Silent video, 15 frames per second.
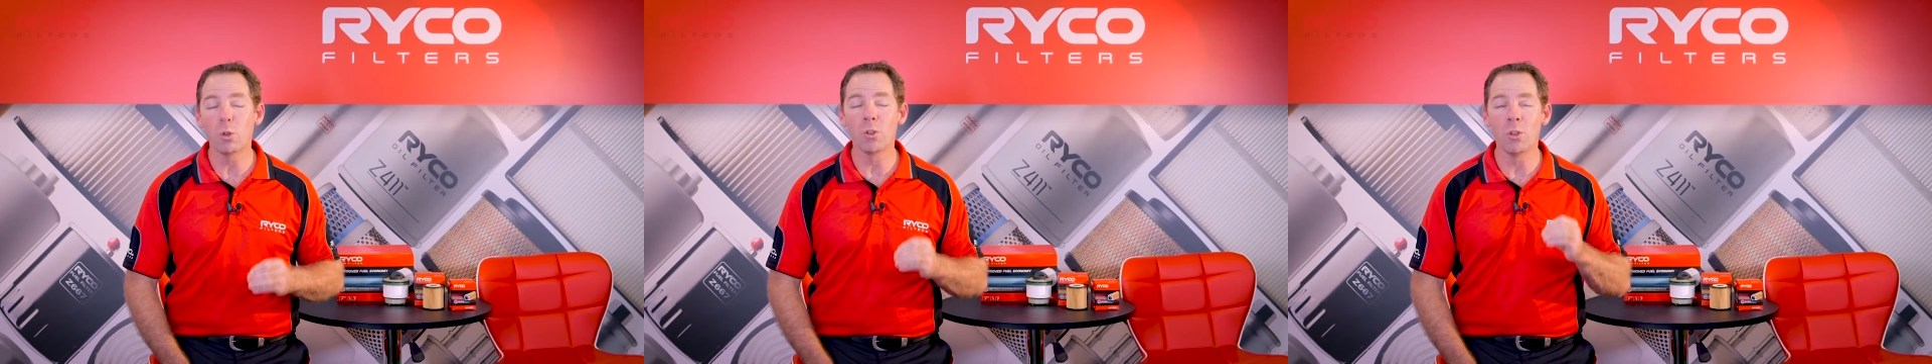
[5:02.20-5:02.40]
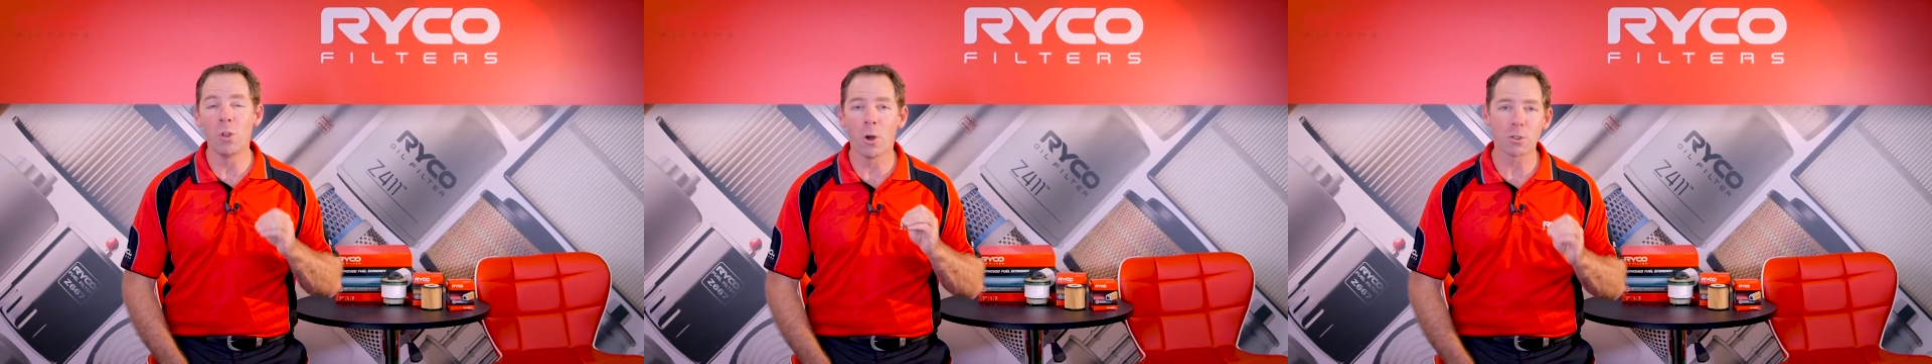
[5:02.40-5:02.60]

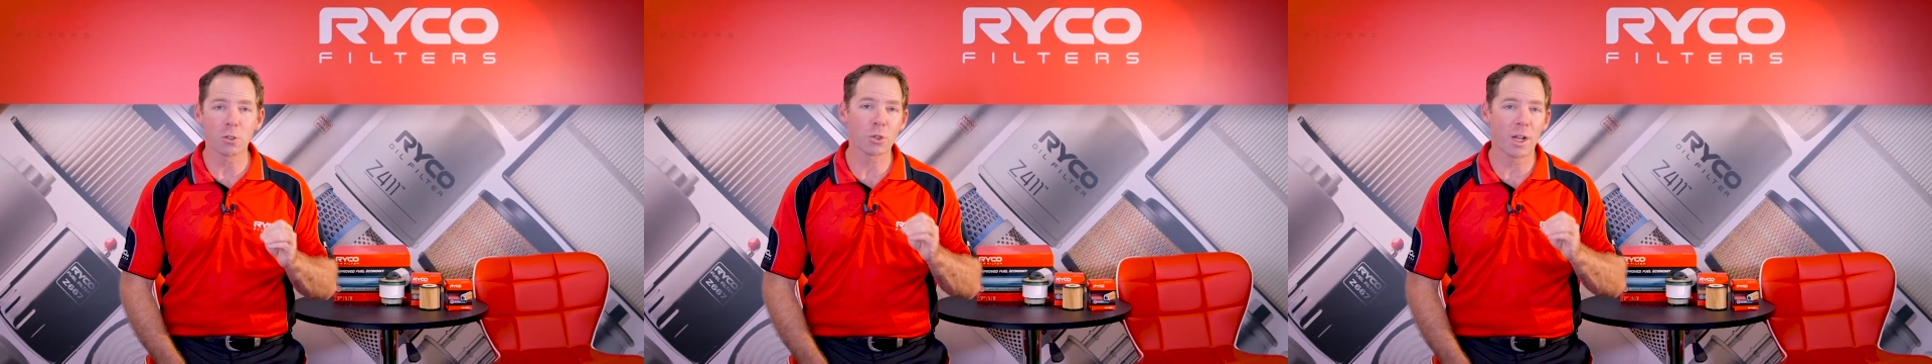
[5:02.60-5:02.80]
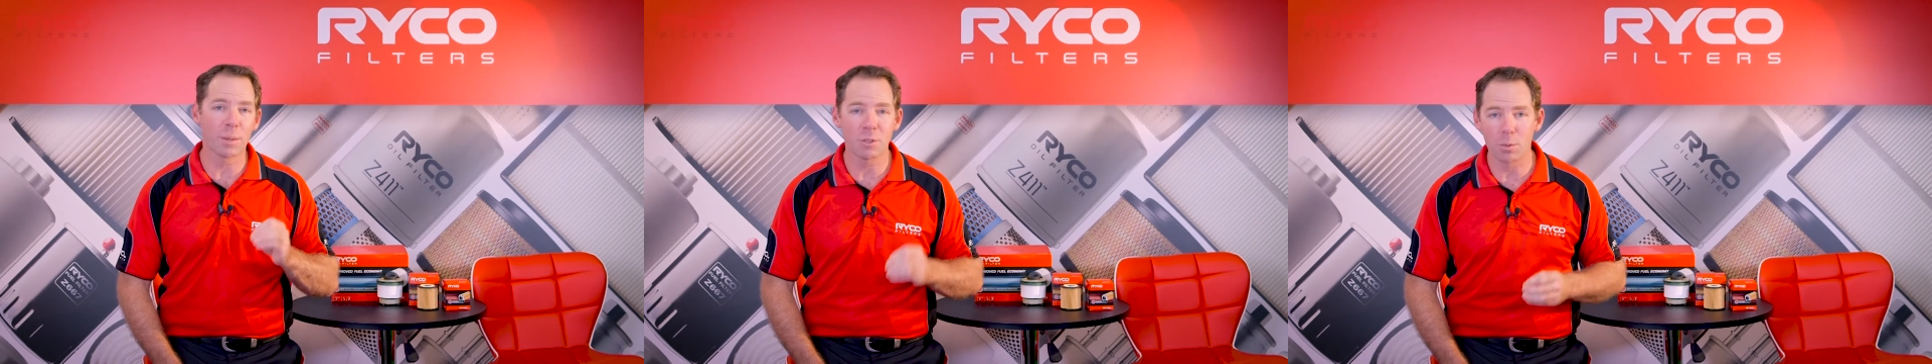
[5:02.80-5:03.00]
not
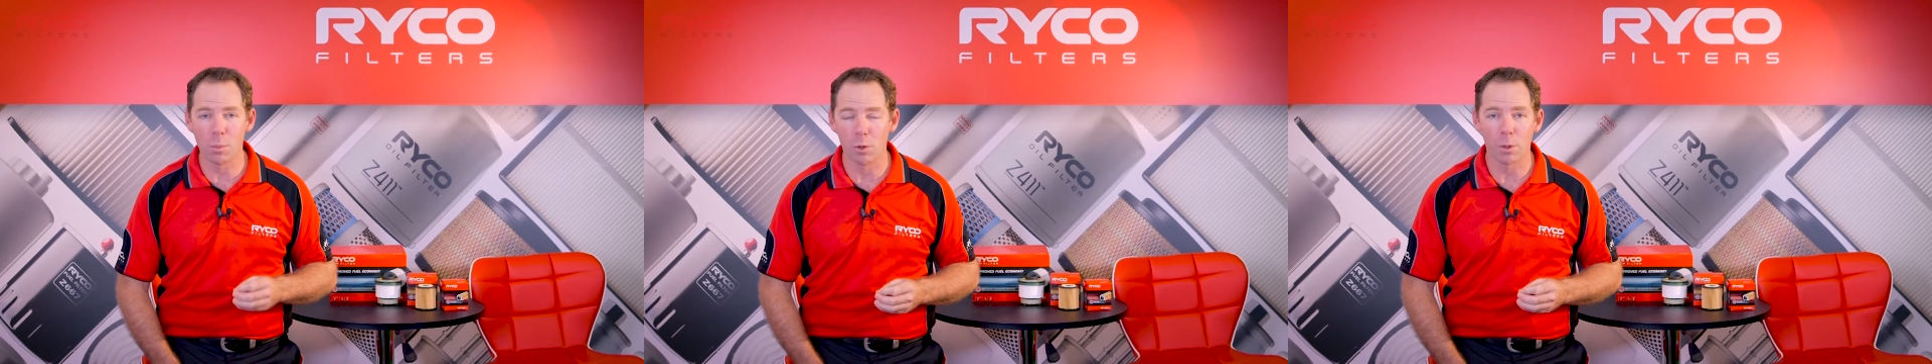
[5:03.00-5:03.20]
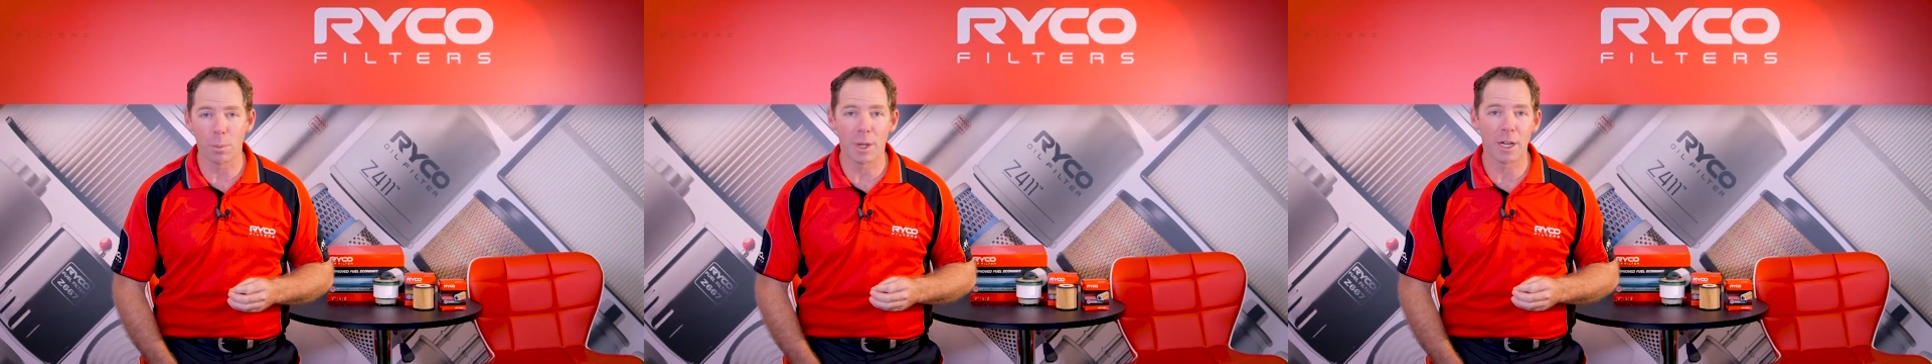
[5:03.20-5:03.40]
trap
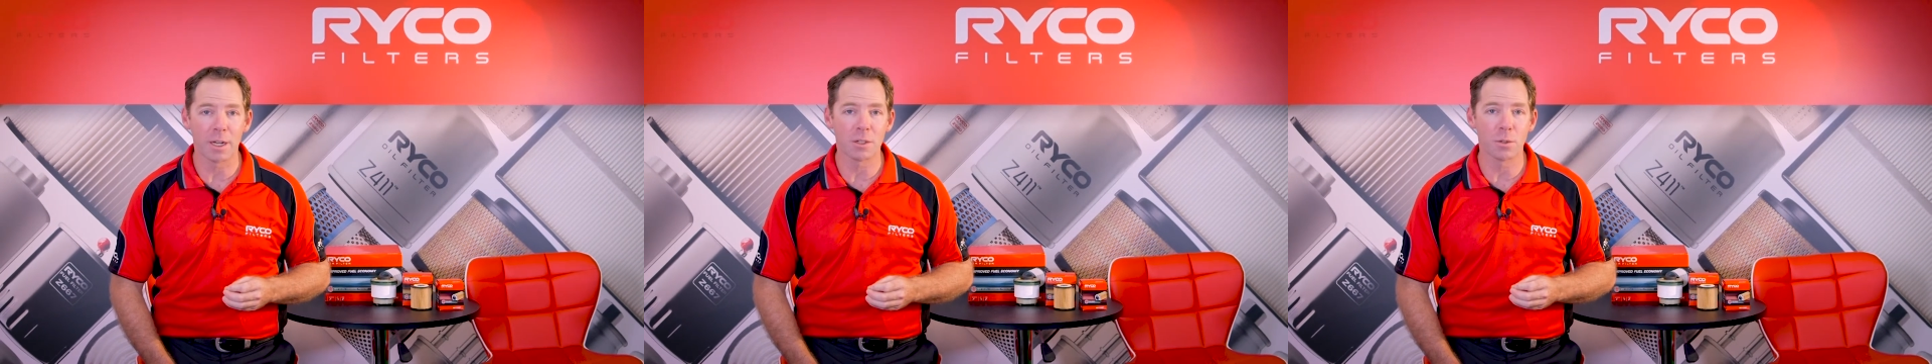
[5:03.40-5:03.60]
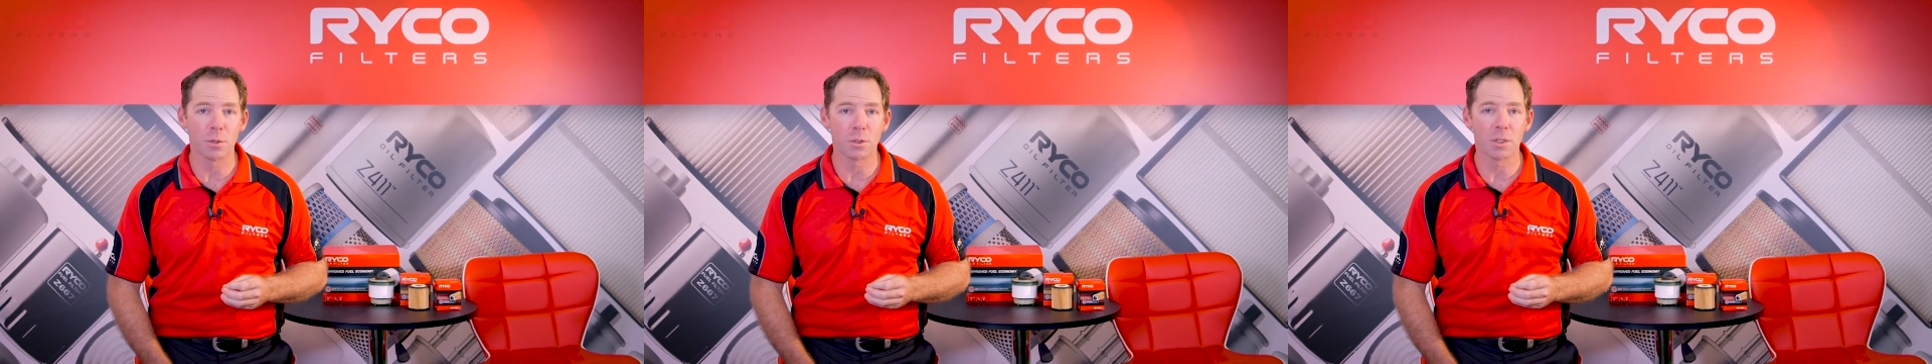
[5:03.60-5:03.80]
smaller
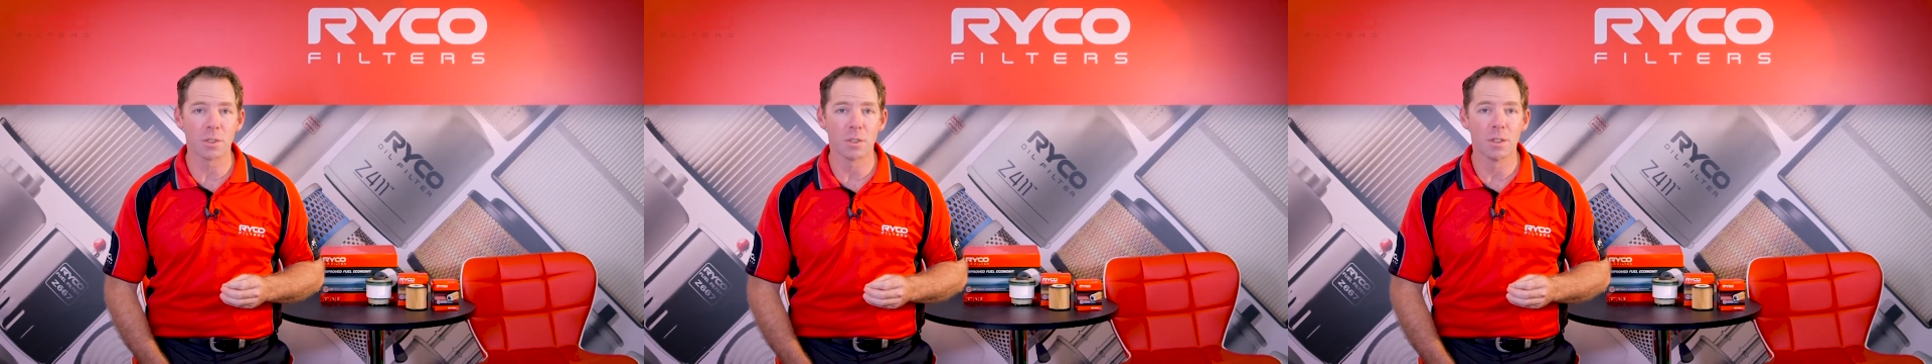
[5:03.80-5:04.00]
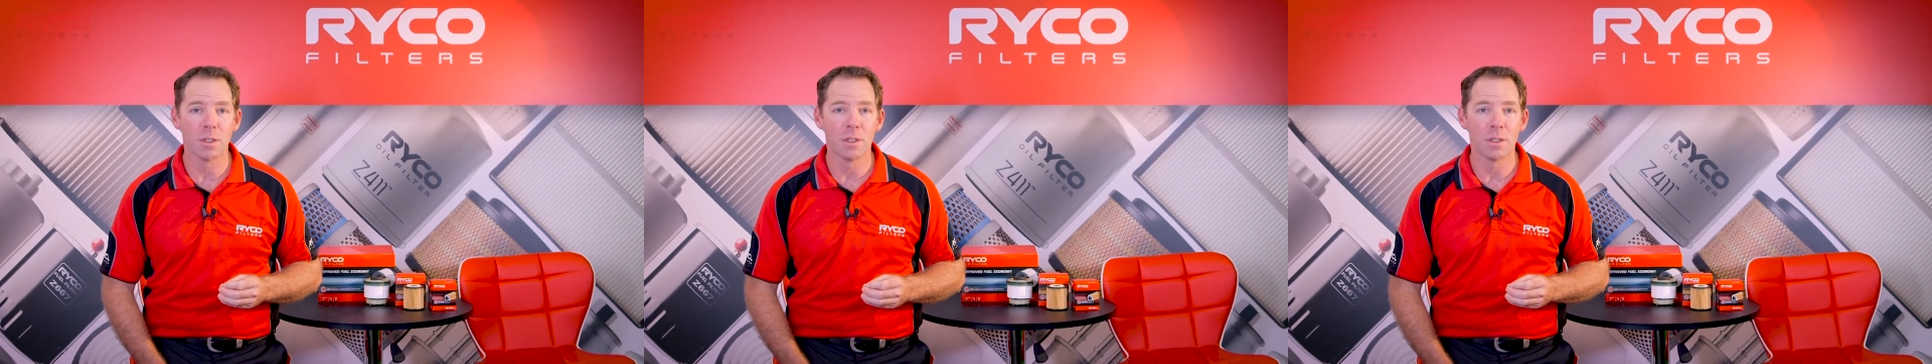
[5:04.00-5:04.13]
particles,